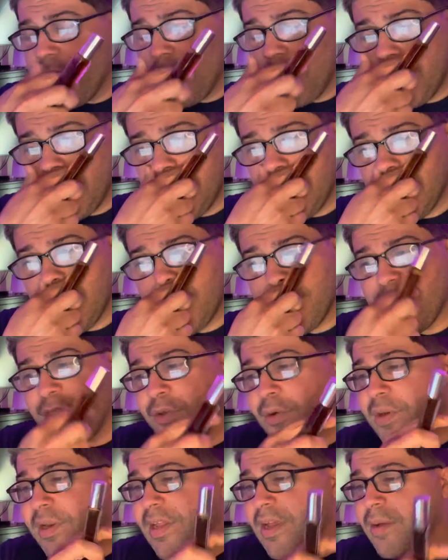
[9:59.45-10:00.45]
the
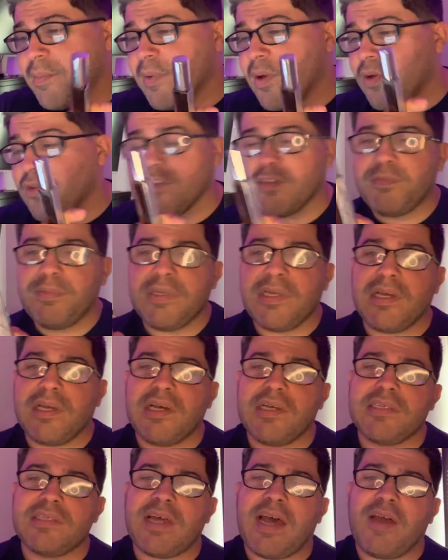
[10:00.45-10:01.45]
30 ml just
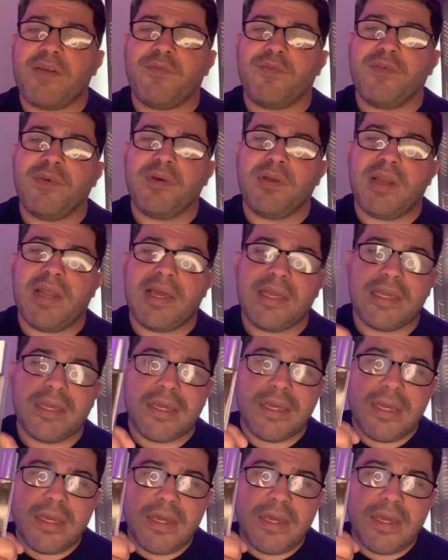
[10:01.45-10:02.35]
because I feel like